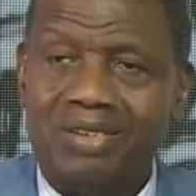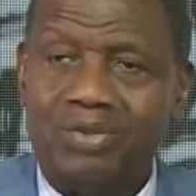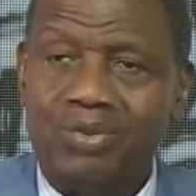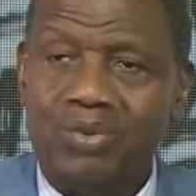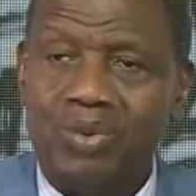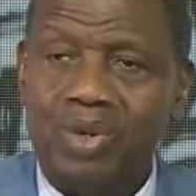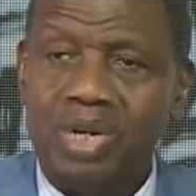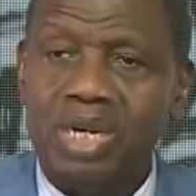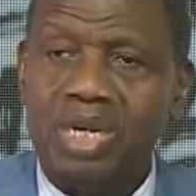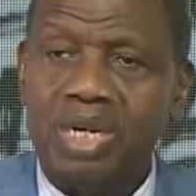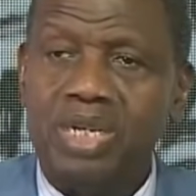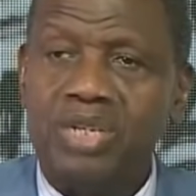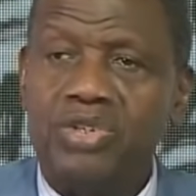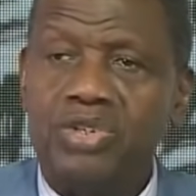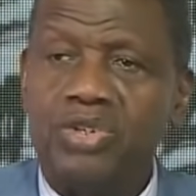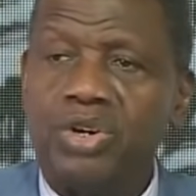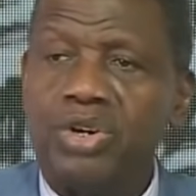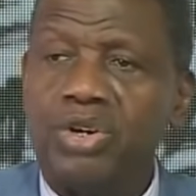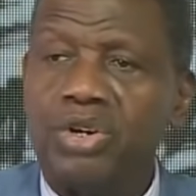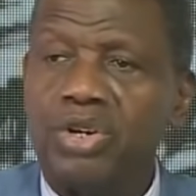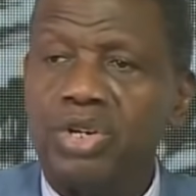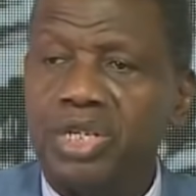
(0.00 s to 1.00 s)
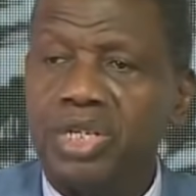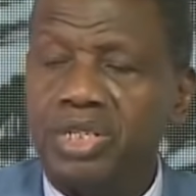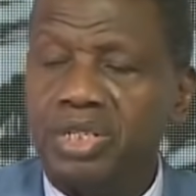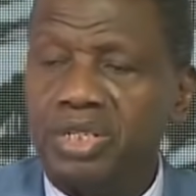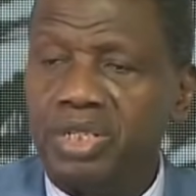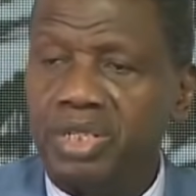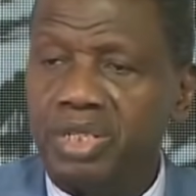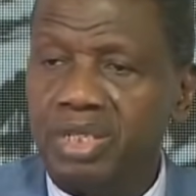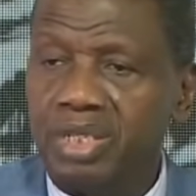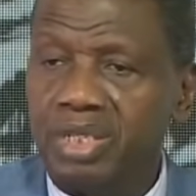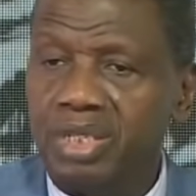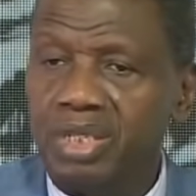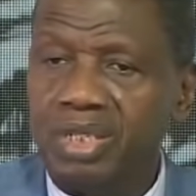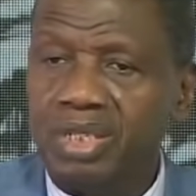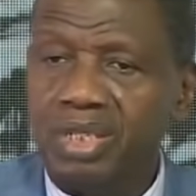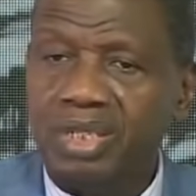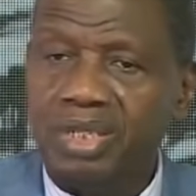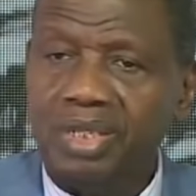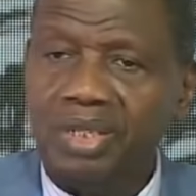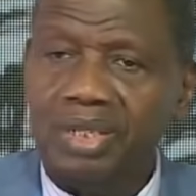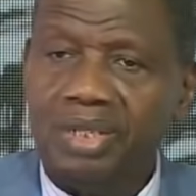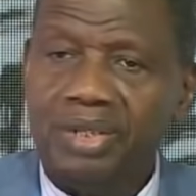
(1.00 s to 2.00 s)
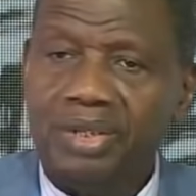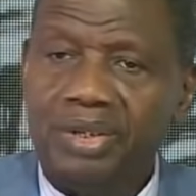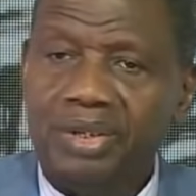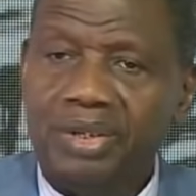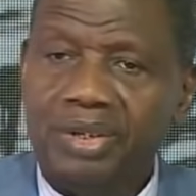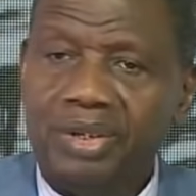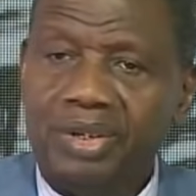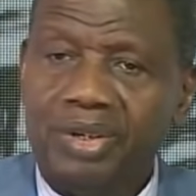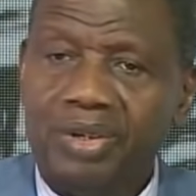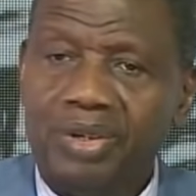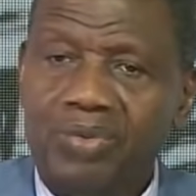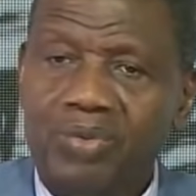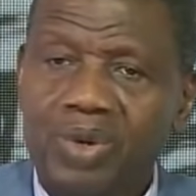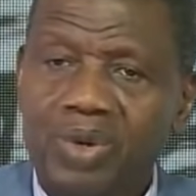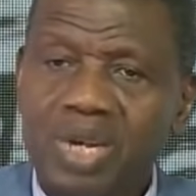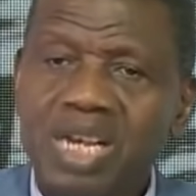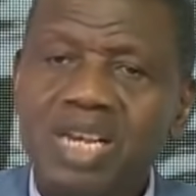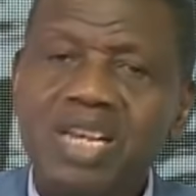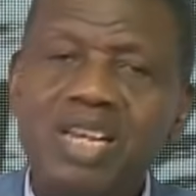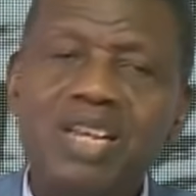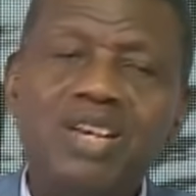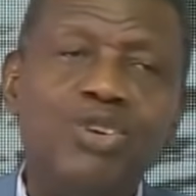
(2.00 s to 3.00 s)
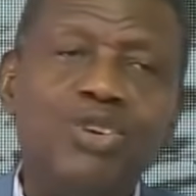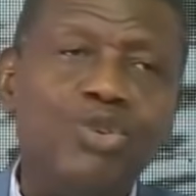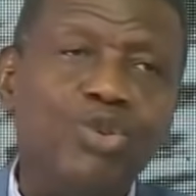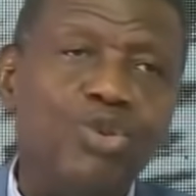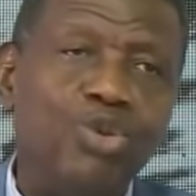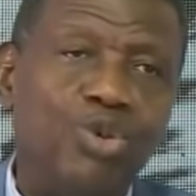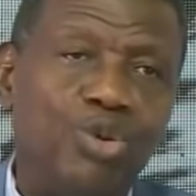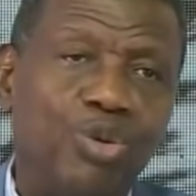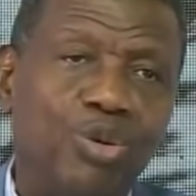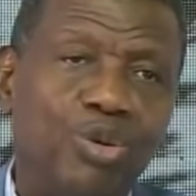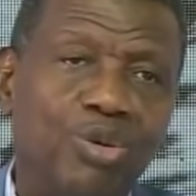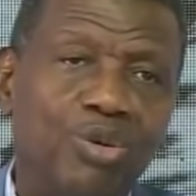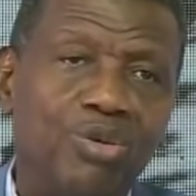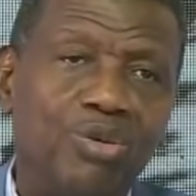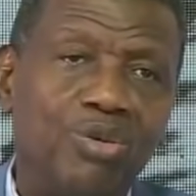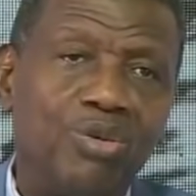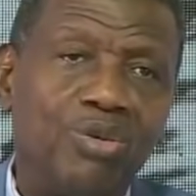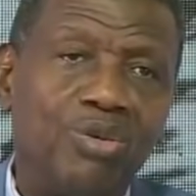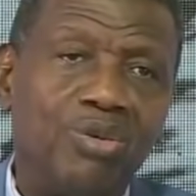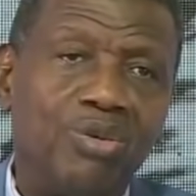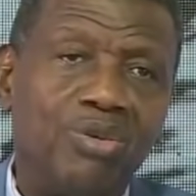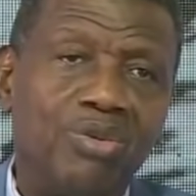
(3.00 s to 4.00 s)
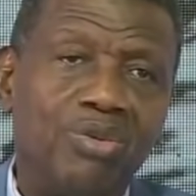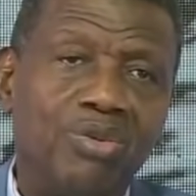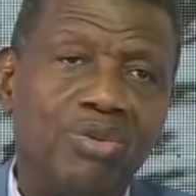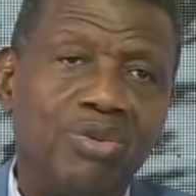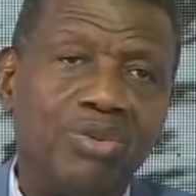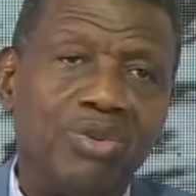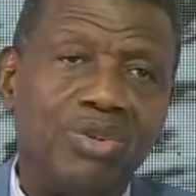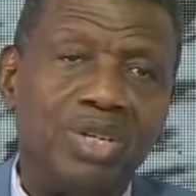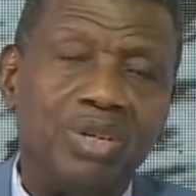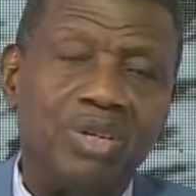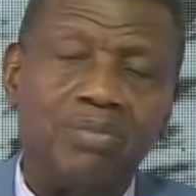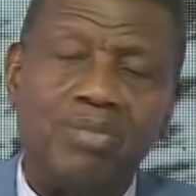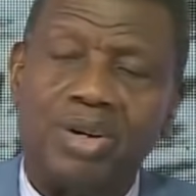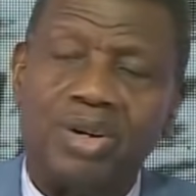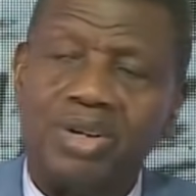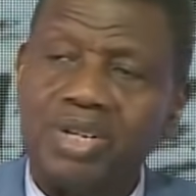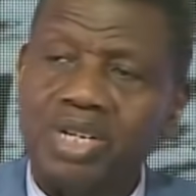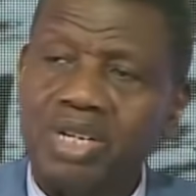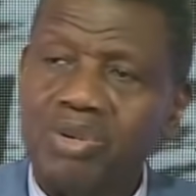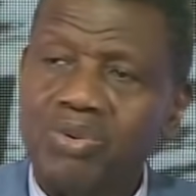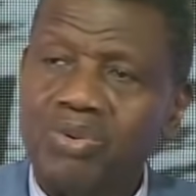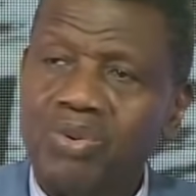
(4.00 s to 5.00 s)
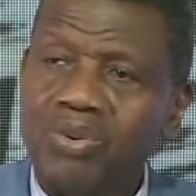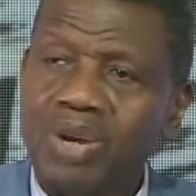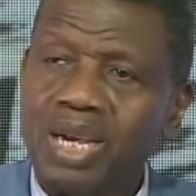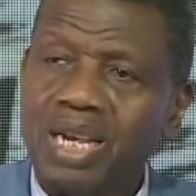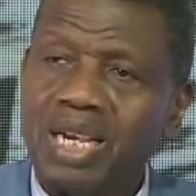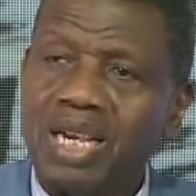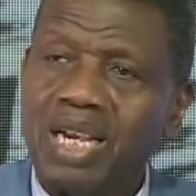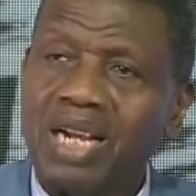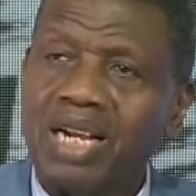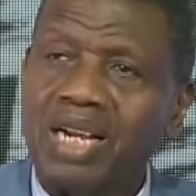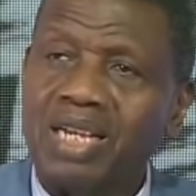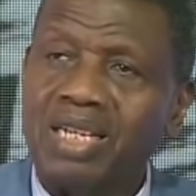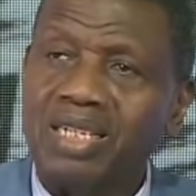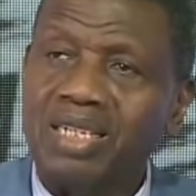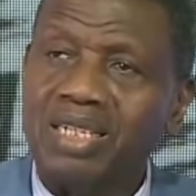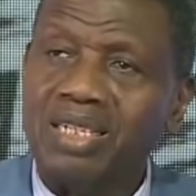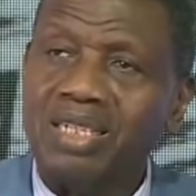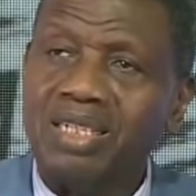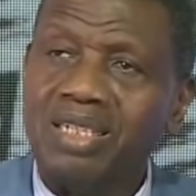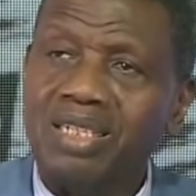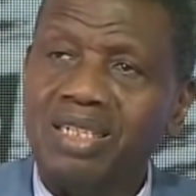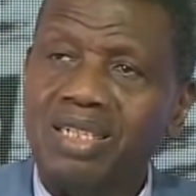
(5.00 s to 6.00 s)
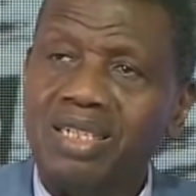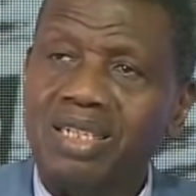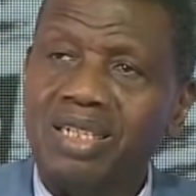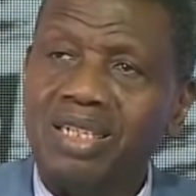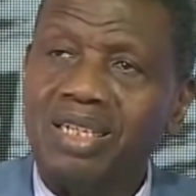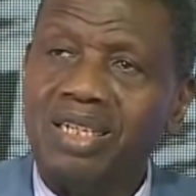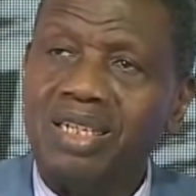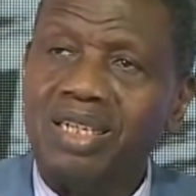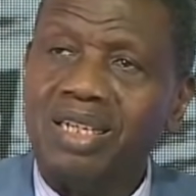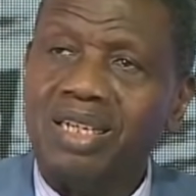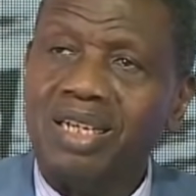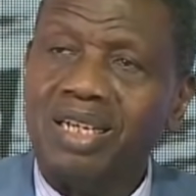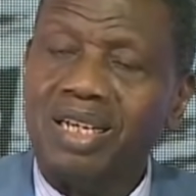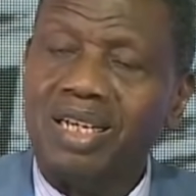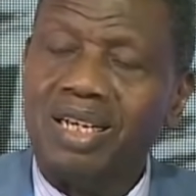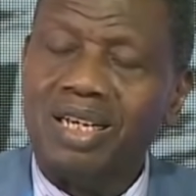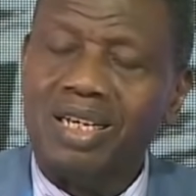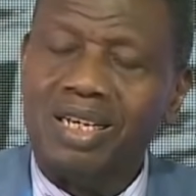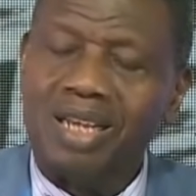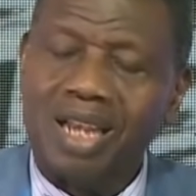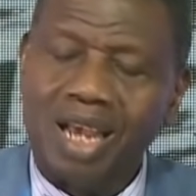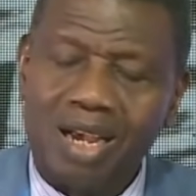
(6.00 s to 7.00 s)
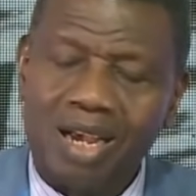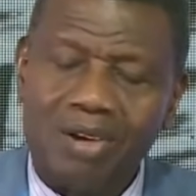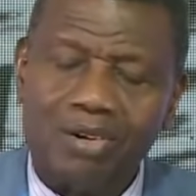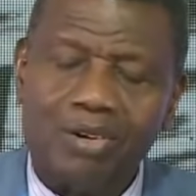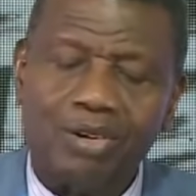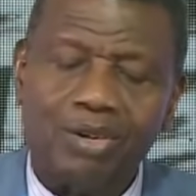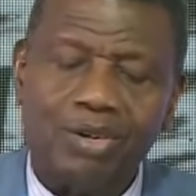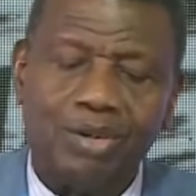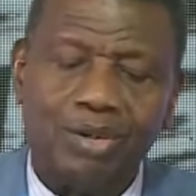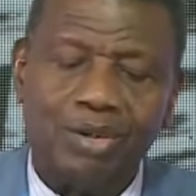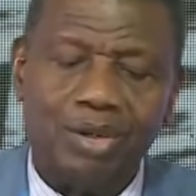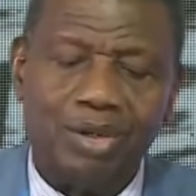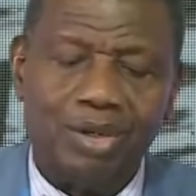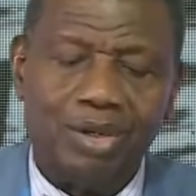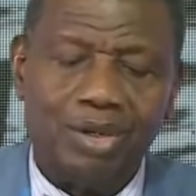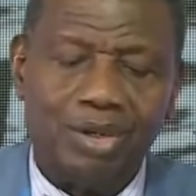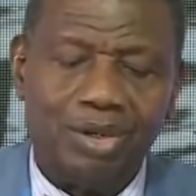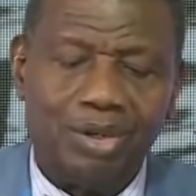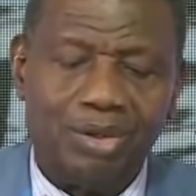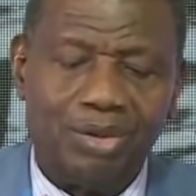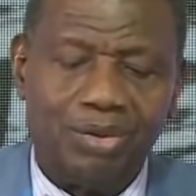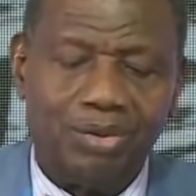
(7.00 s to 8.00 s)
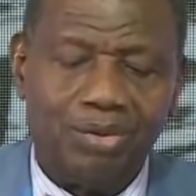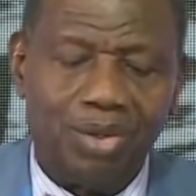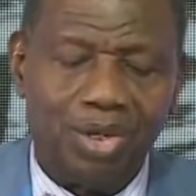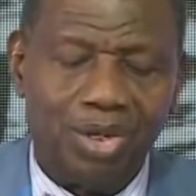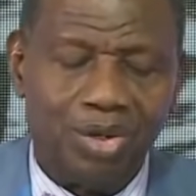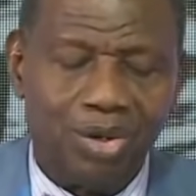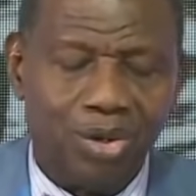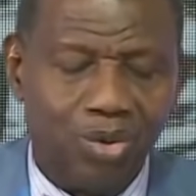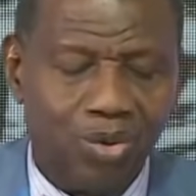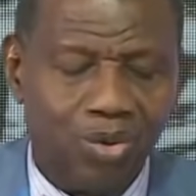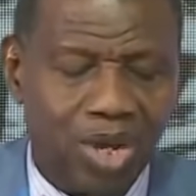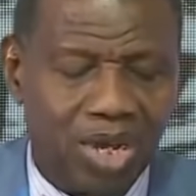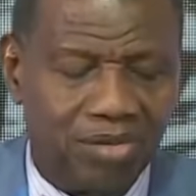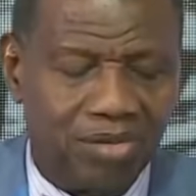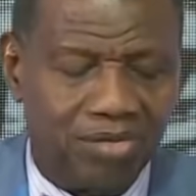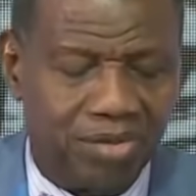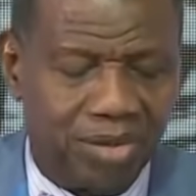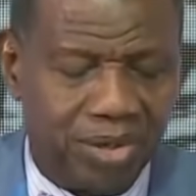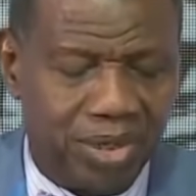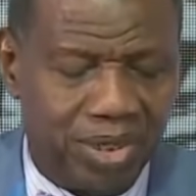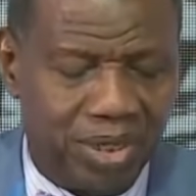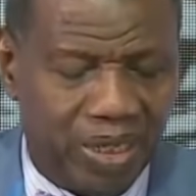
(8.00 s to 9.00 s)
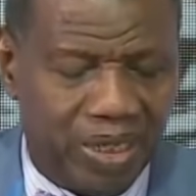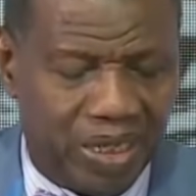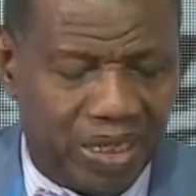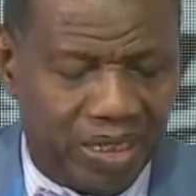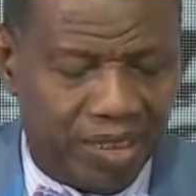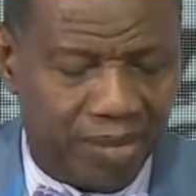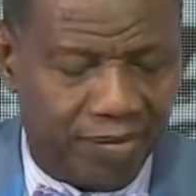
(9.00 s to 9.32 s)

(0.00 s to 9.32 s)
We rejoice. We knew the burden we were carrying, and now we know we are free.